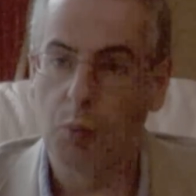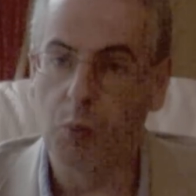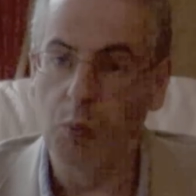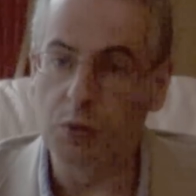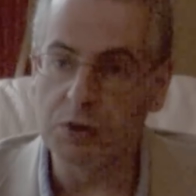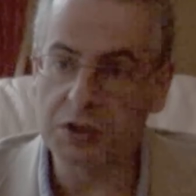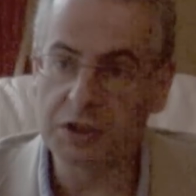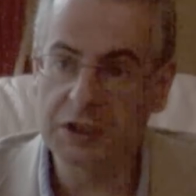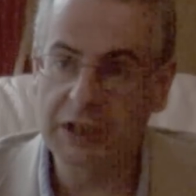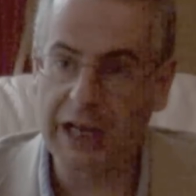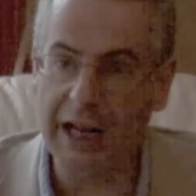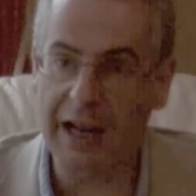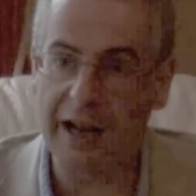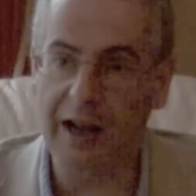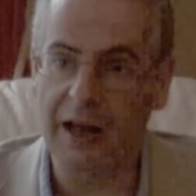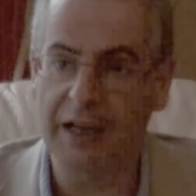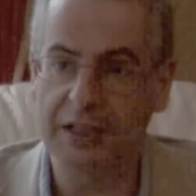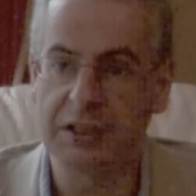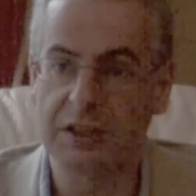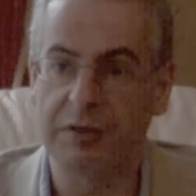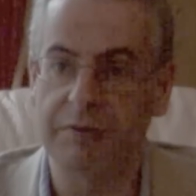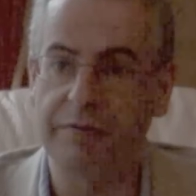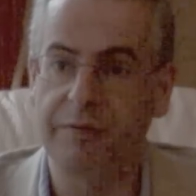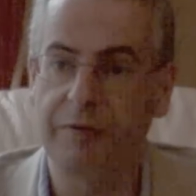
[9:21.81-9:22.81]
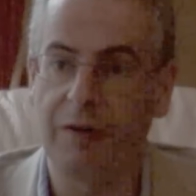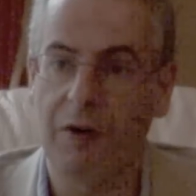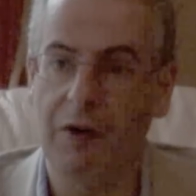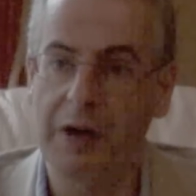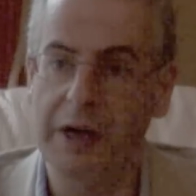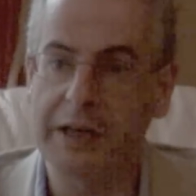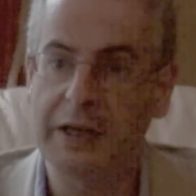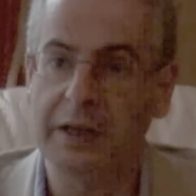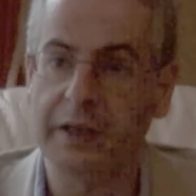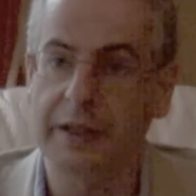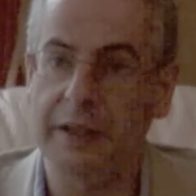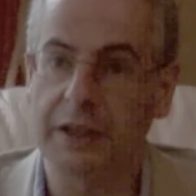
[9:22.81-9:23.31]
was
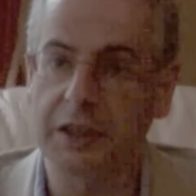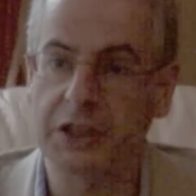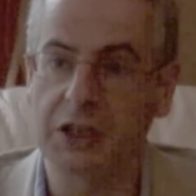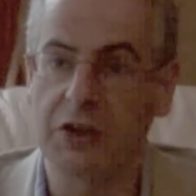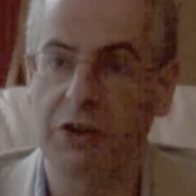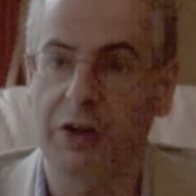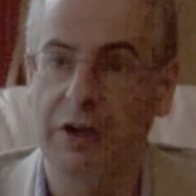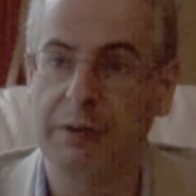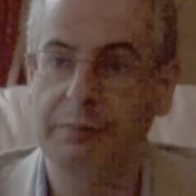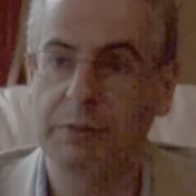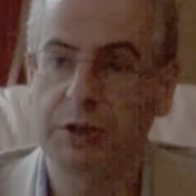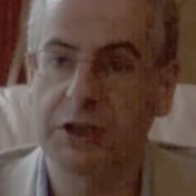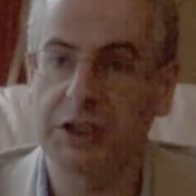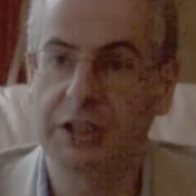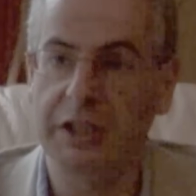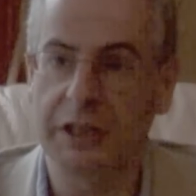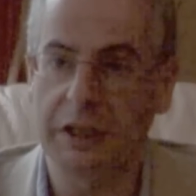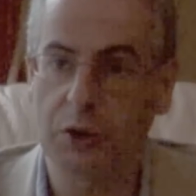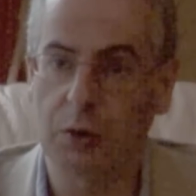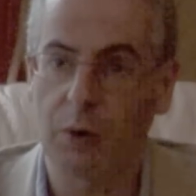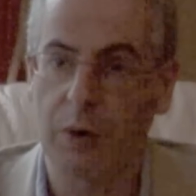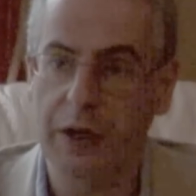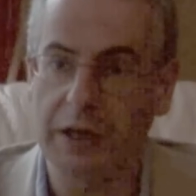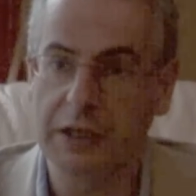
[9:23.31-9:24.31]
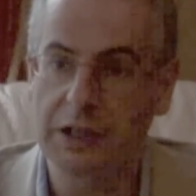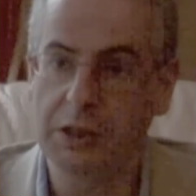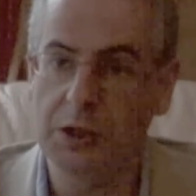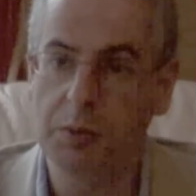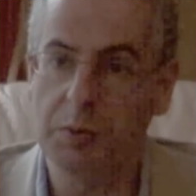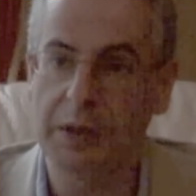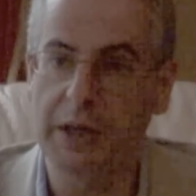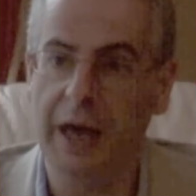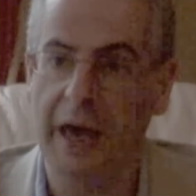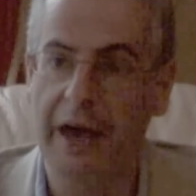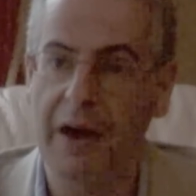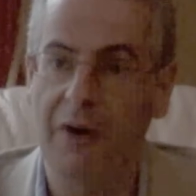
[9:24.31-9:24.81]
classified at the time secret
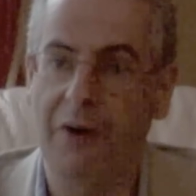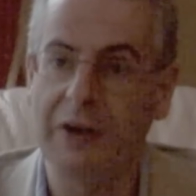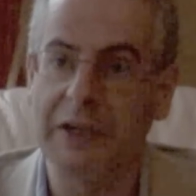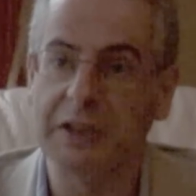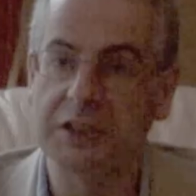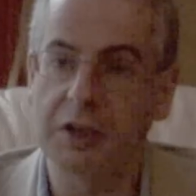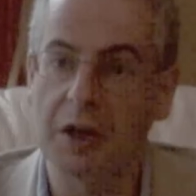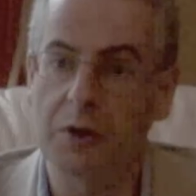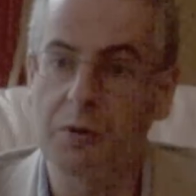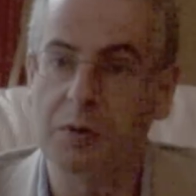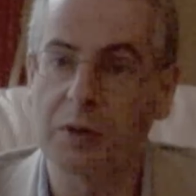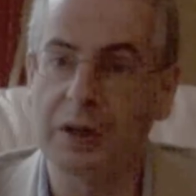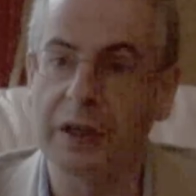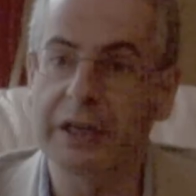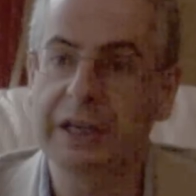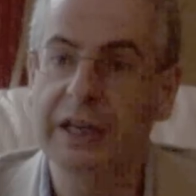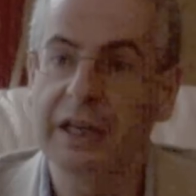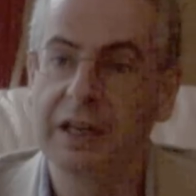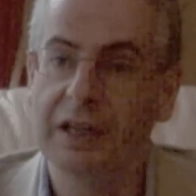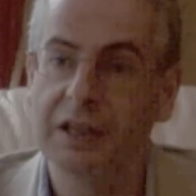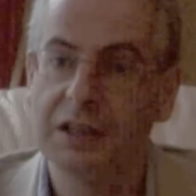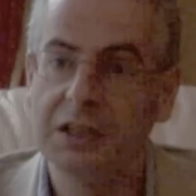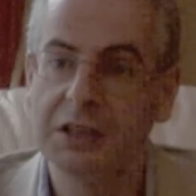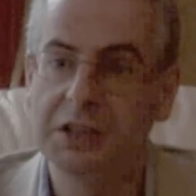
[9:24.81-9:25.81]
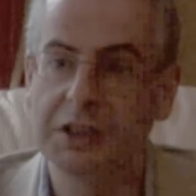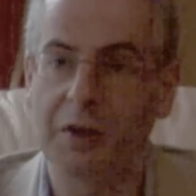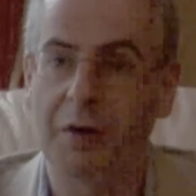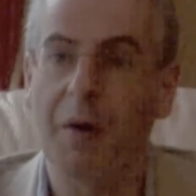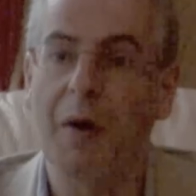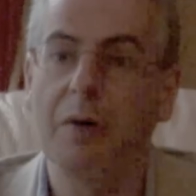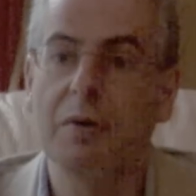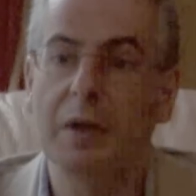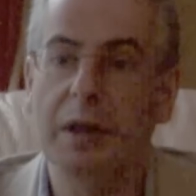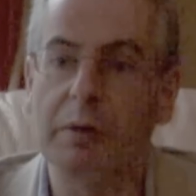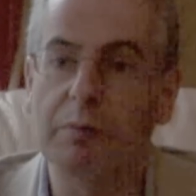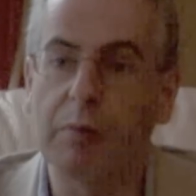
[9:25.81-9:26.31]
UK eyes only,
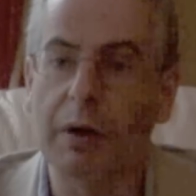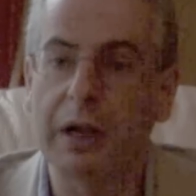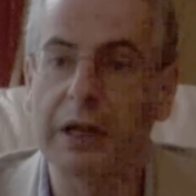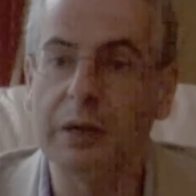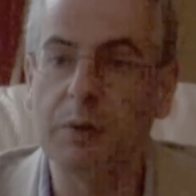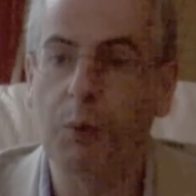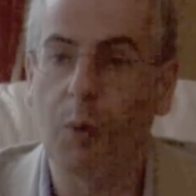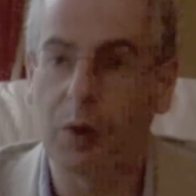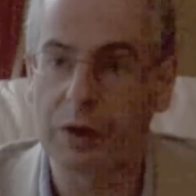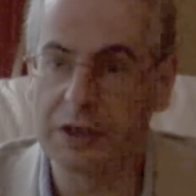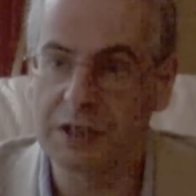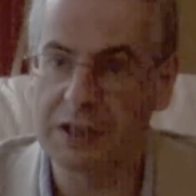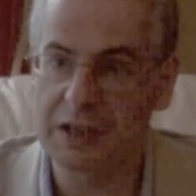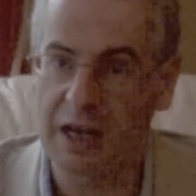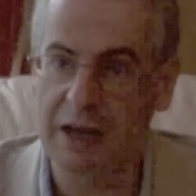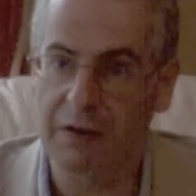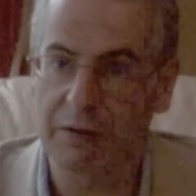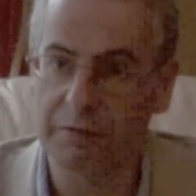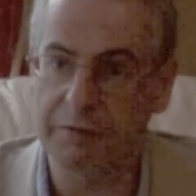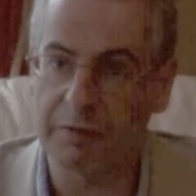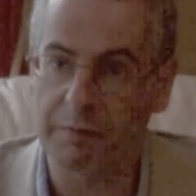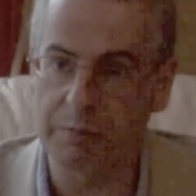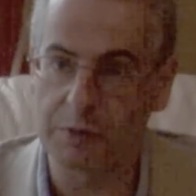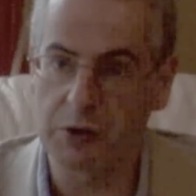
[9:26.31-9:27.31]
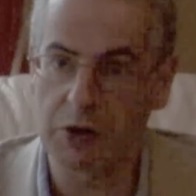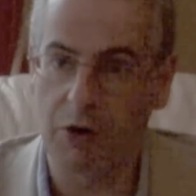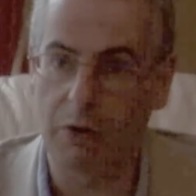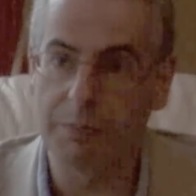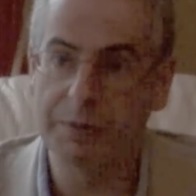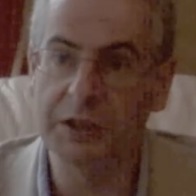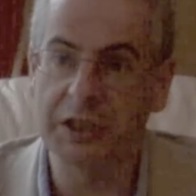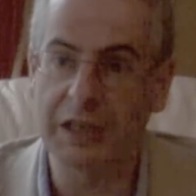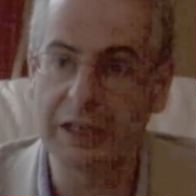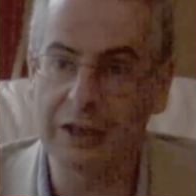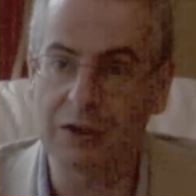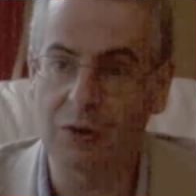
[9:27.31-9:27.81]
so only really one down from
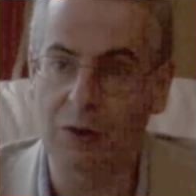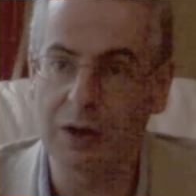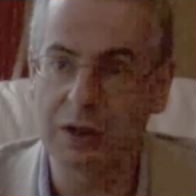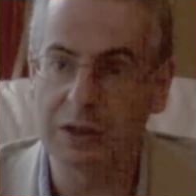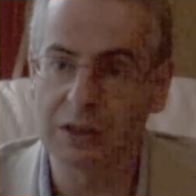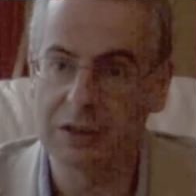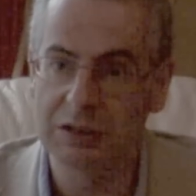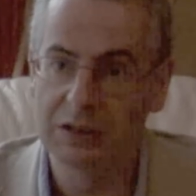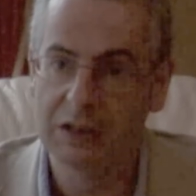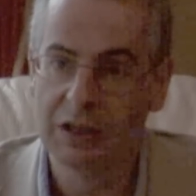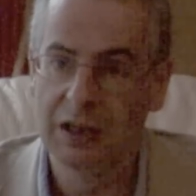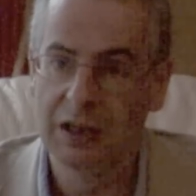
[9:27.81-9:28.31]
top secret.